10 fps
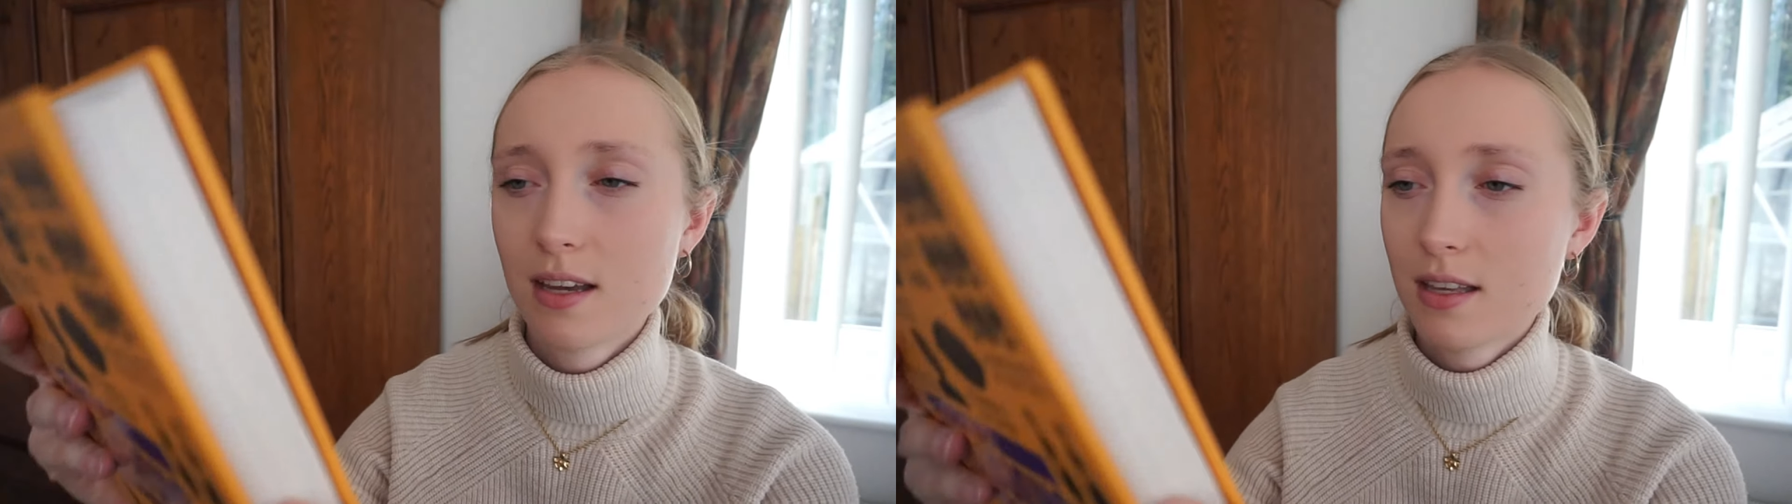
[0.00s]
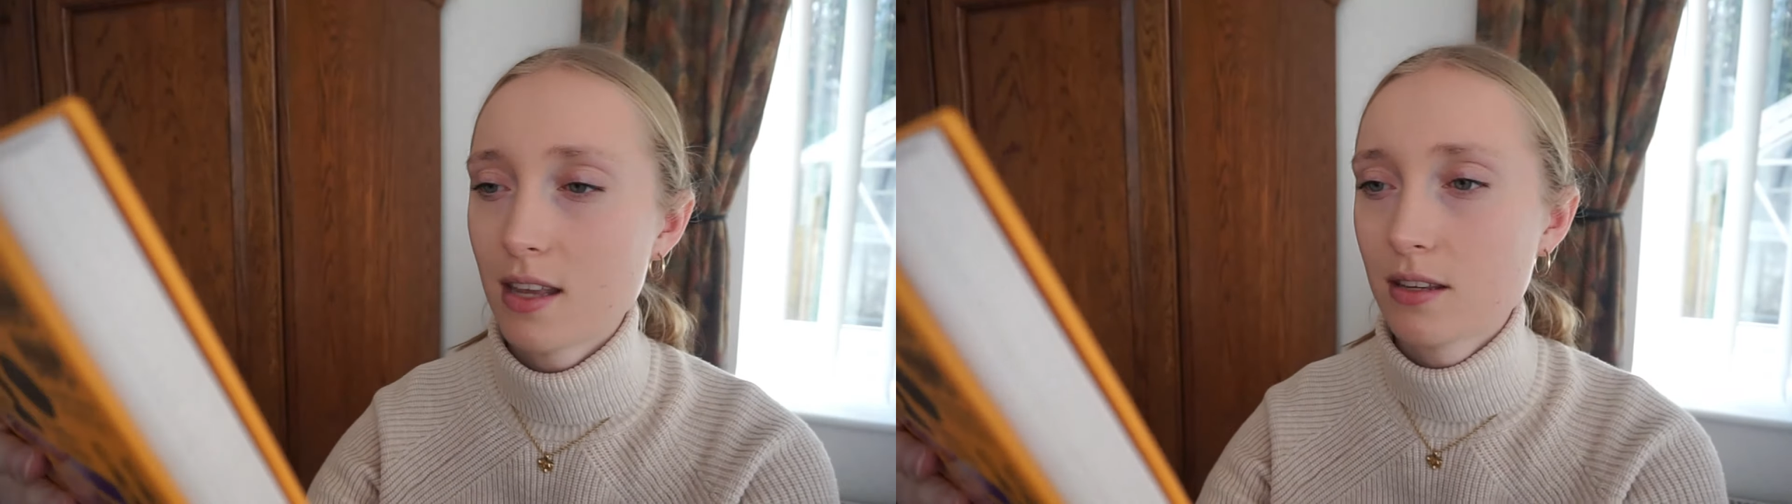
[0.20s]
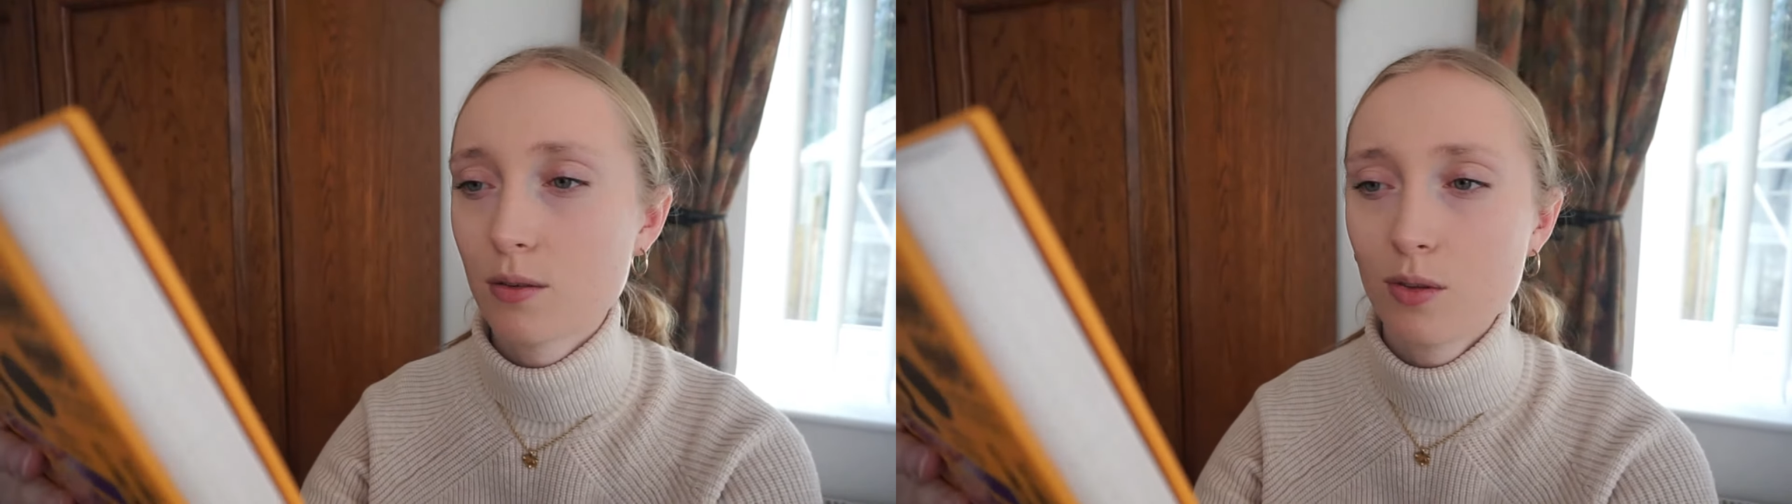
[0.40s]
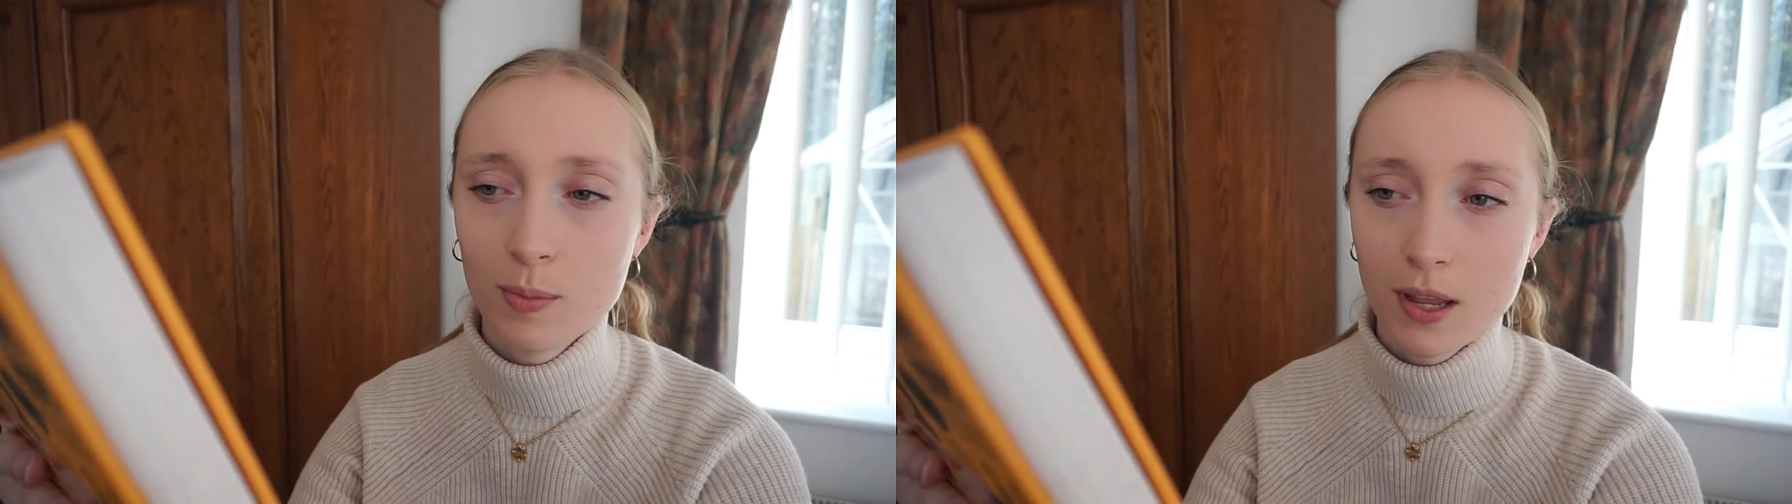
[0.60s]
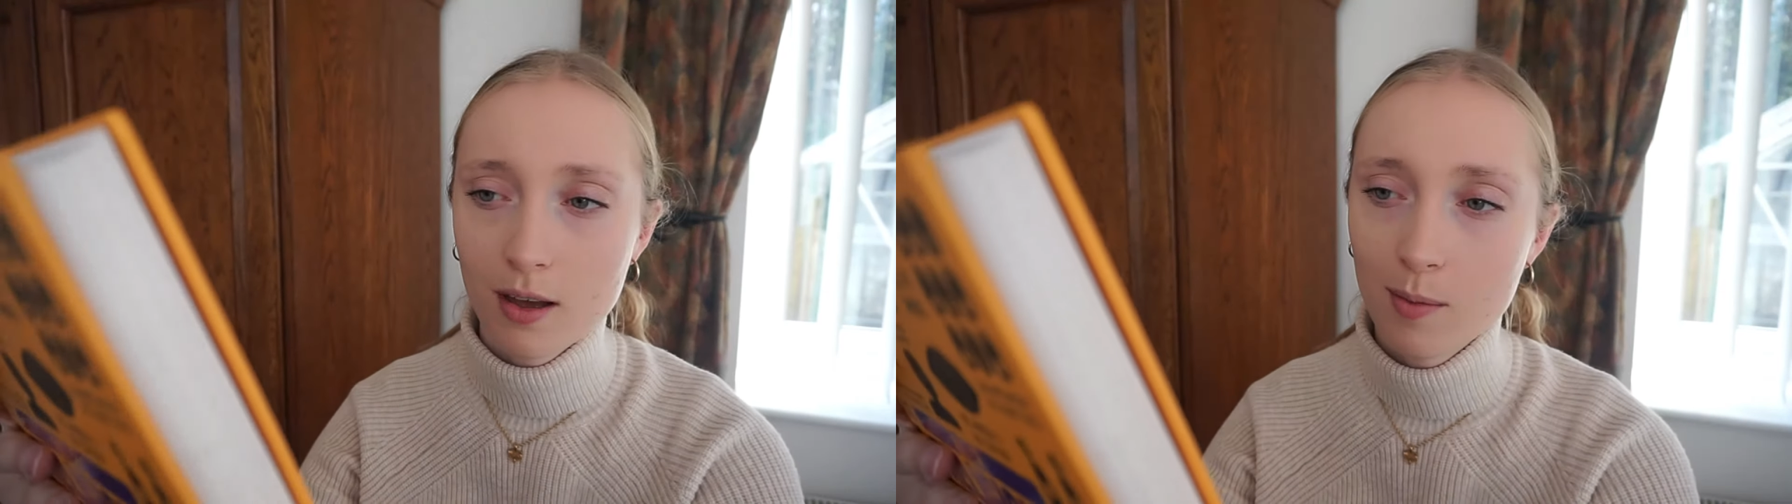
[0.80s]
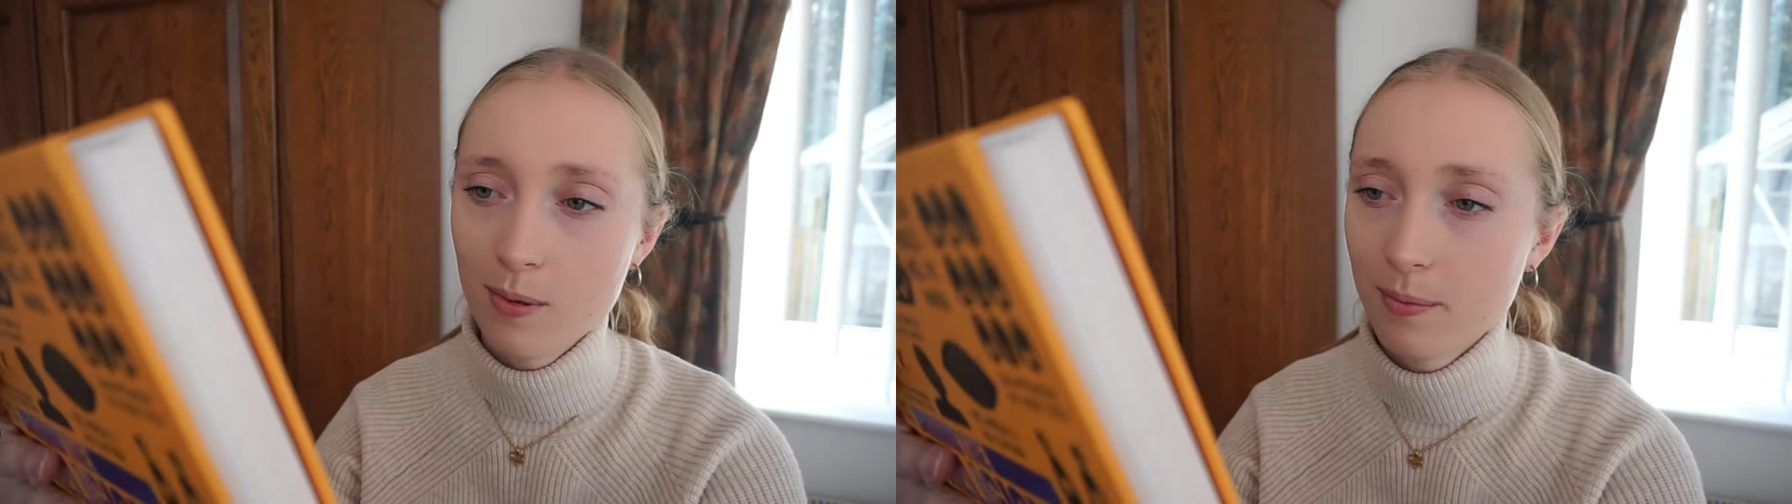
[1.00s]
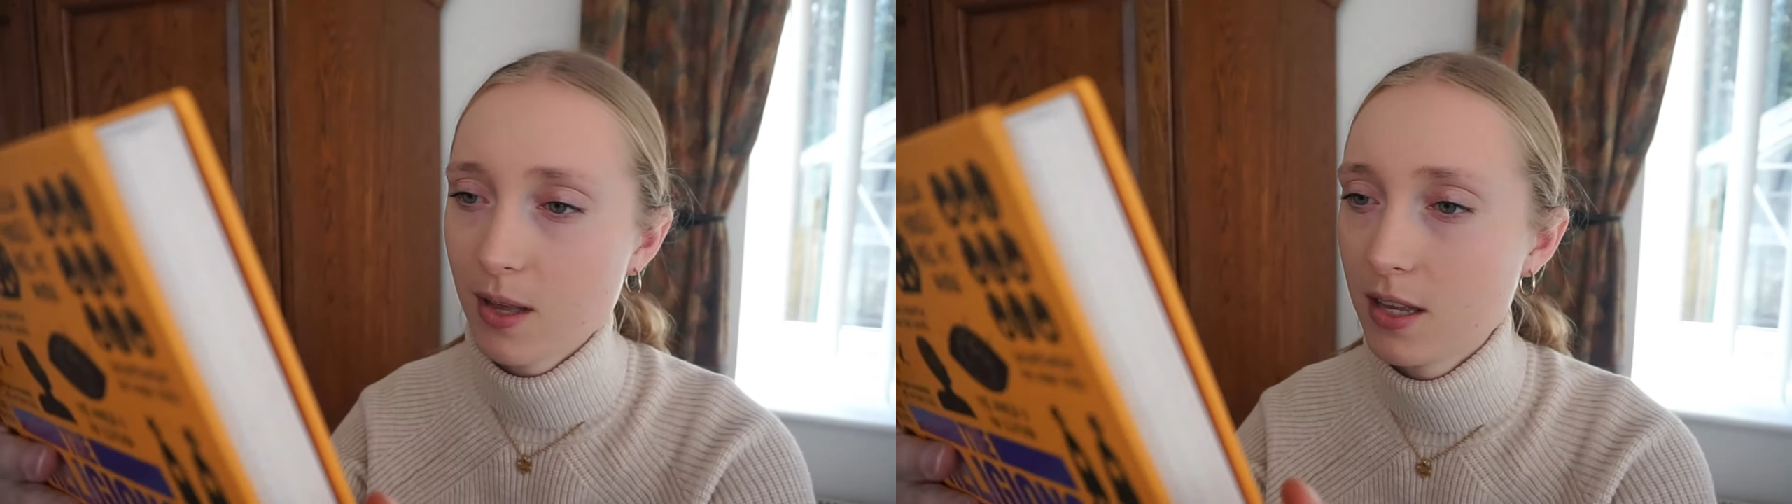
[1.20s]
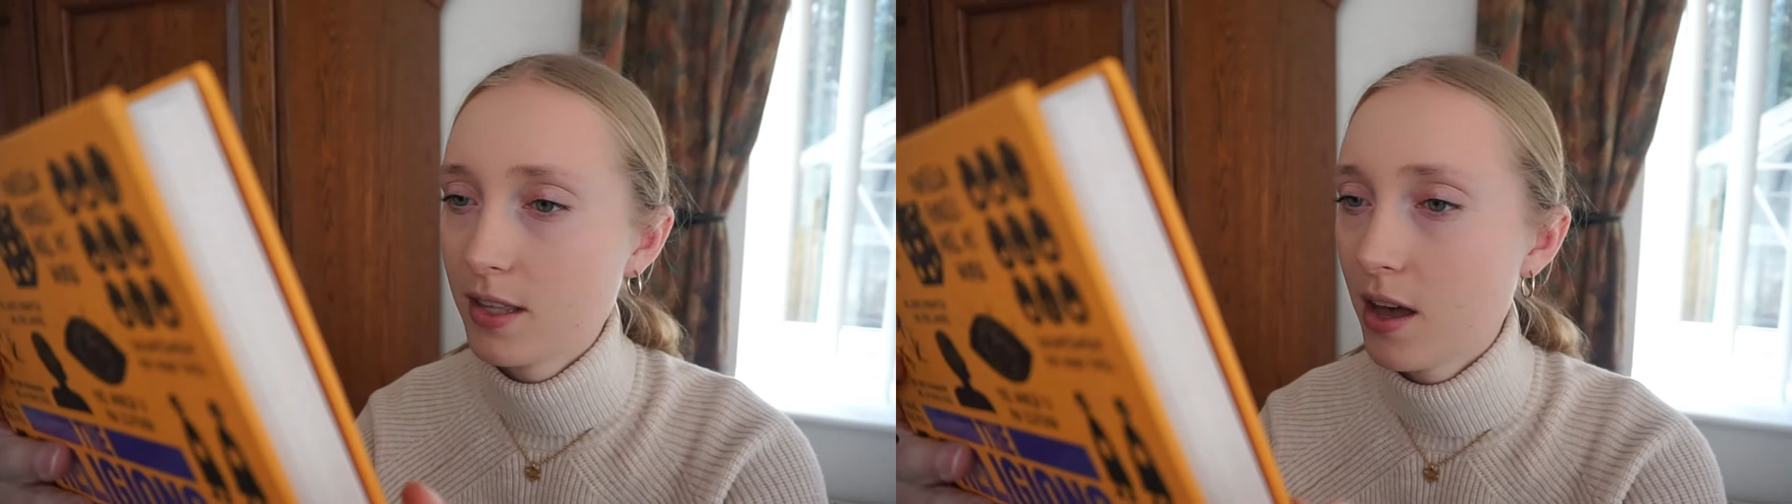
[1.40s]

It says on the blurb, "Is